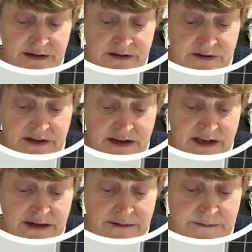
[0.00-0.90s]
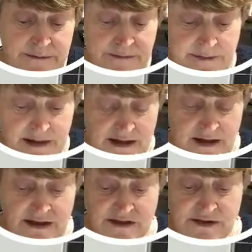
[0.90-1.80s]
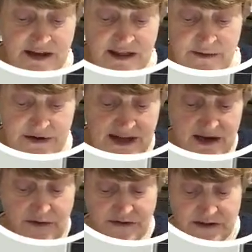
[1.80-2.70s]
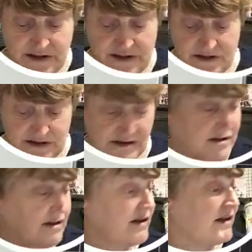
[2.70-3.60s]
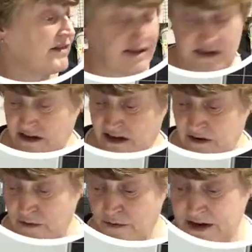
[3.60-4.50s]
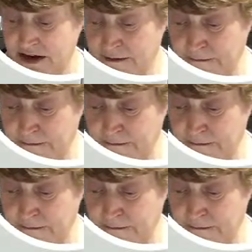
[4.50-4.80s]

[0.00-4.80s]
Okay, so get that one out. That can go away.